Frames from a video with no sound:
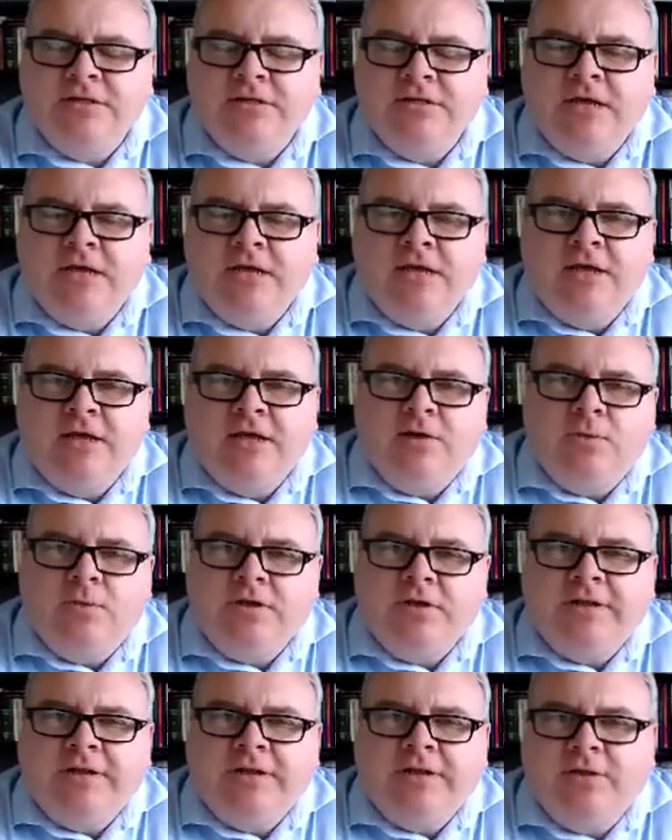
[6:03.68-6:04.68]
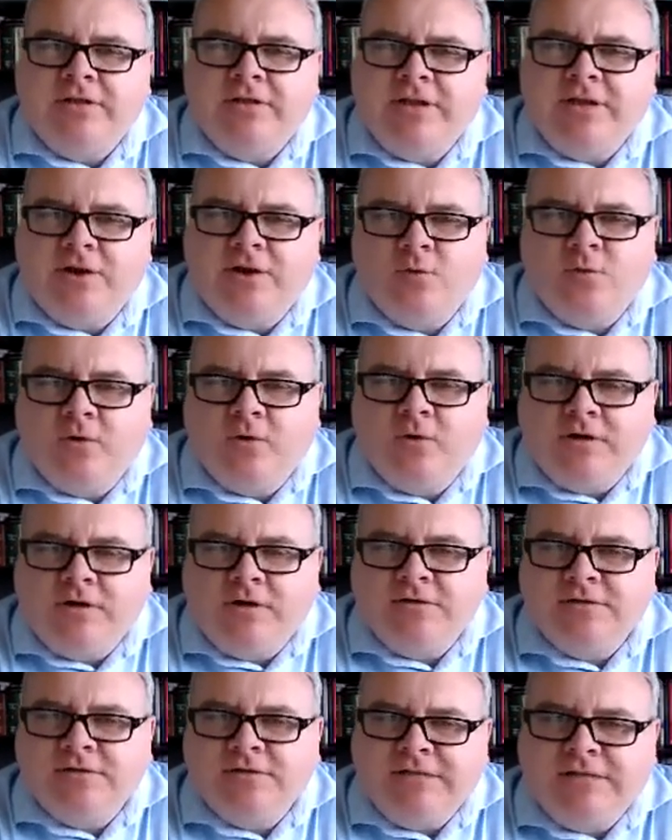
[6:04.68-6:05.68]
What could healthcare
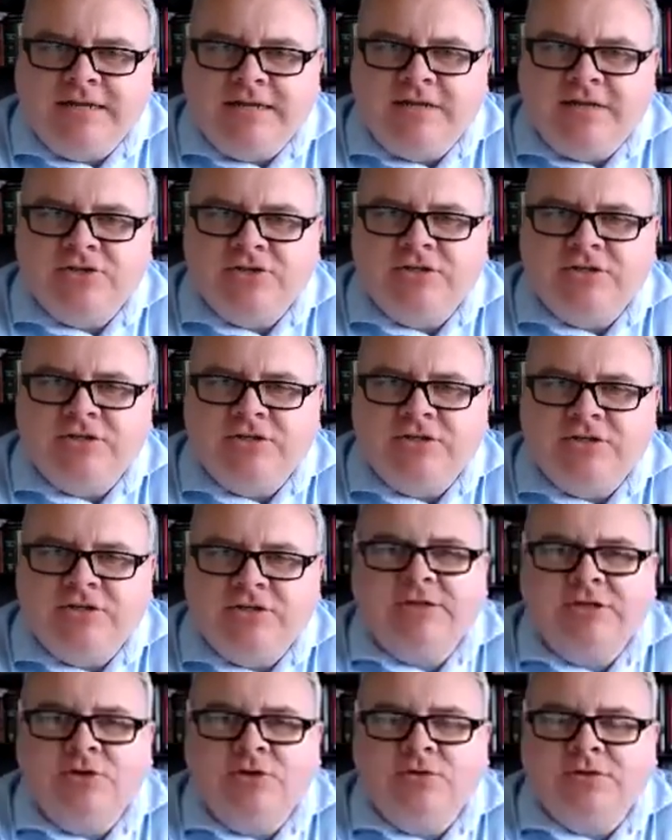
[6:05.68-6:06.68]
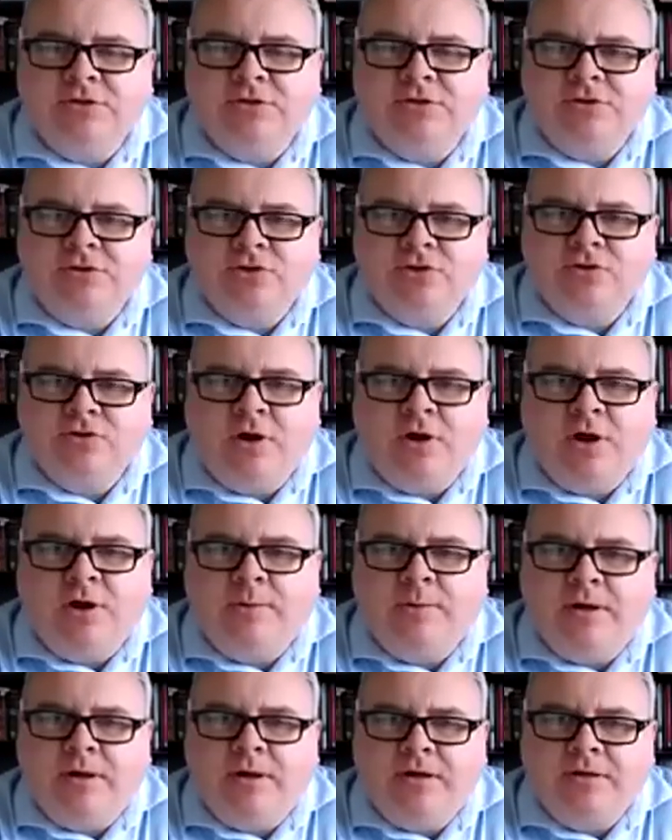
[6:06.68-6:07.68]
workers, clinicians use or draw
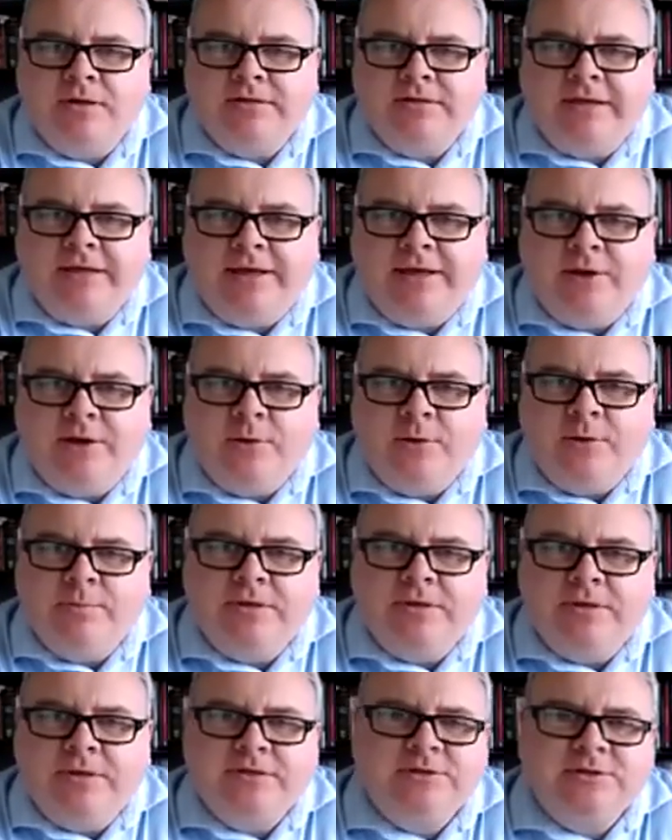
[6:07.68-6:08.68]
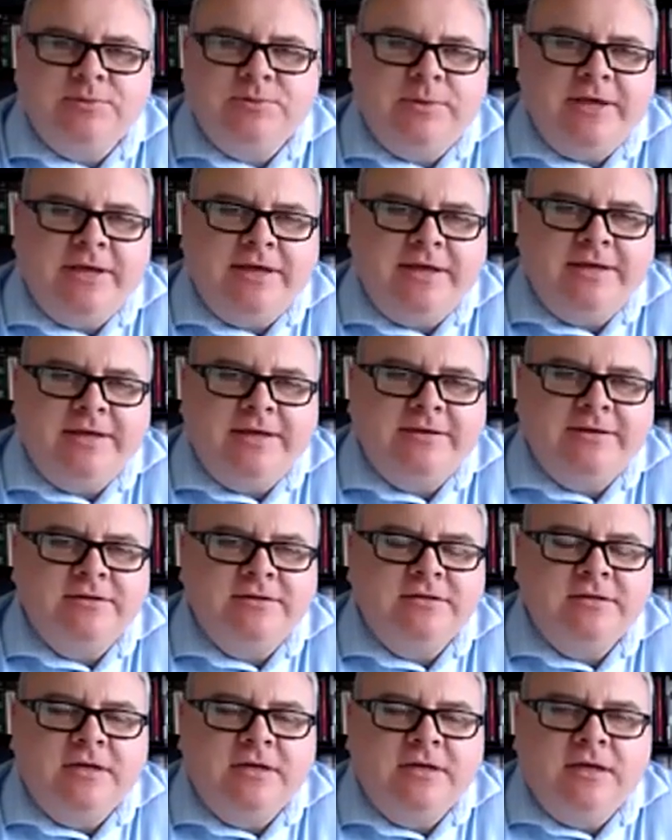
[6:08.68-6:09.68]
upon to help expand
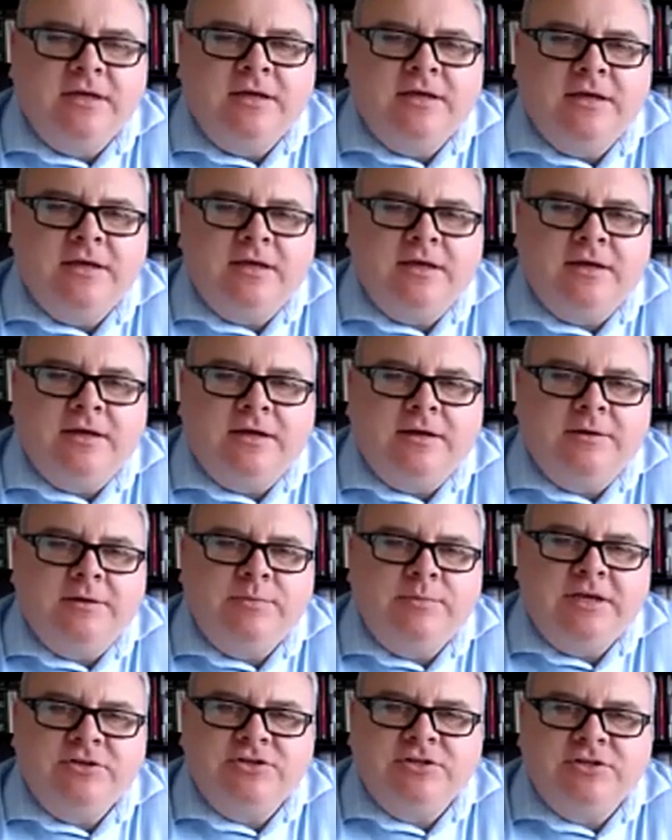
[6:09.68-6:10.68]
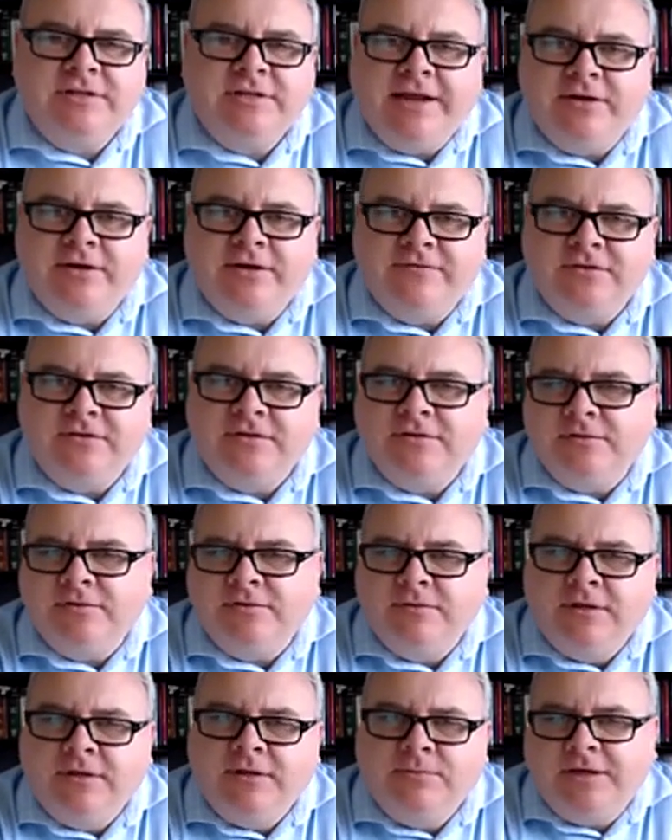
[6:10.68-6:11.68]
patients'
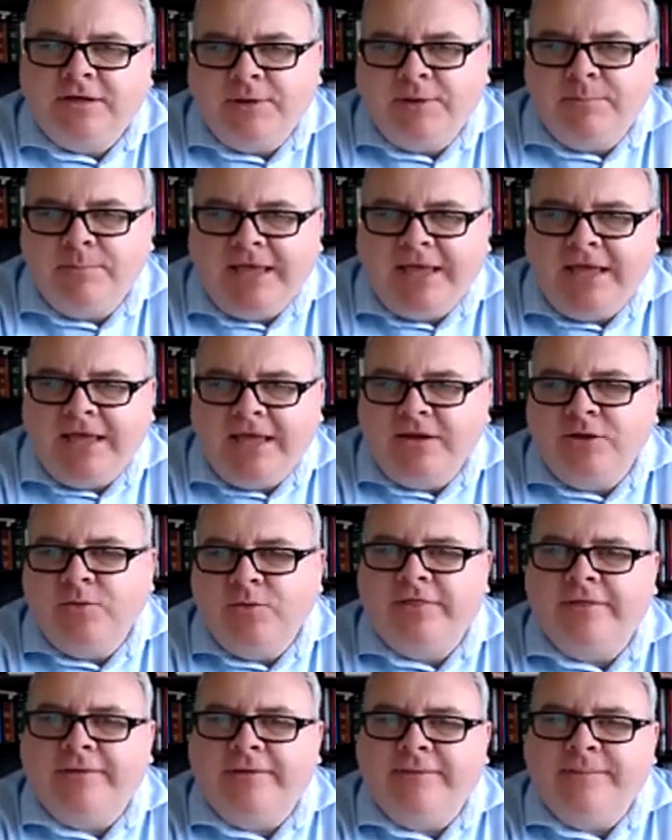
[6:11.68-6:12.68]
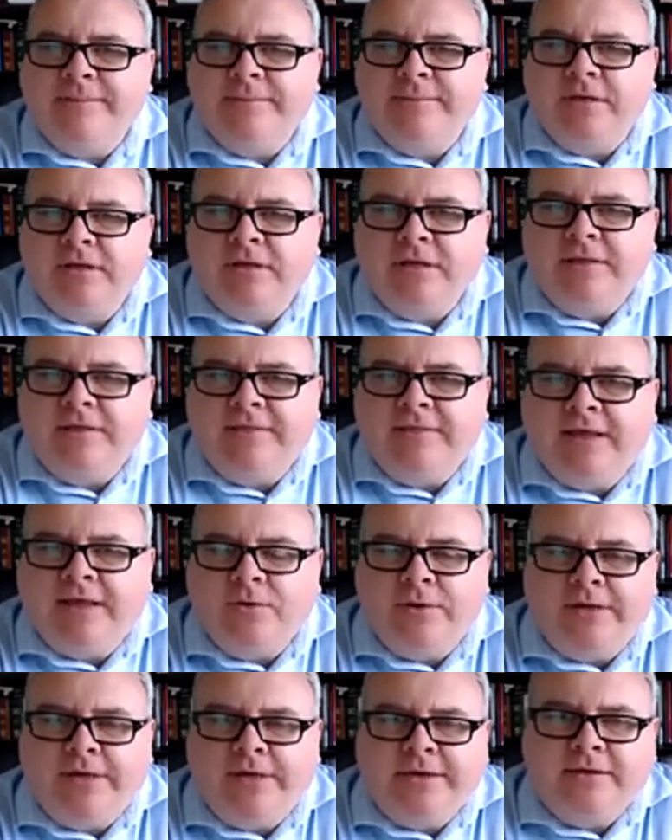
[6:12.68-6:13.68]
narratives, to be a companion with
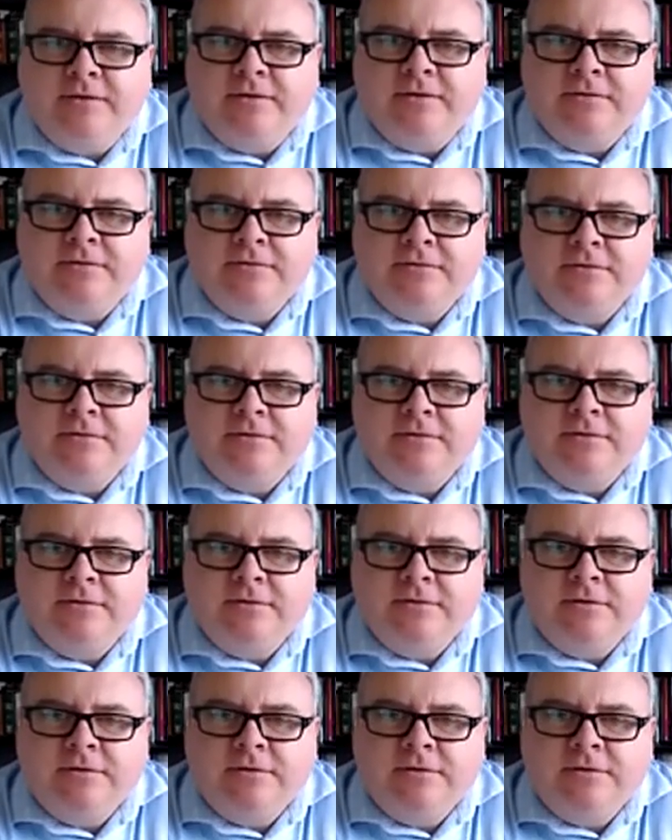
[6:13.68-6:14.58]
them in that way?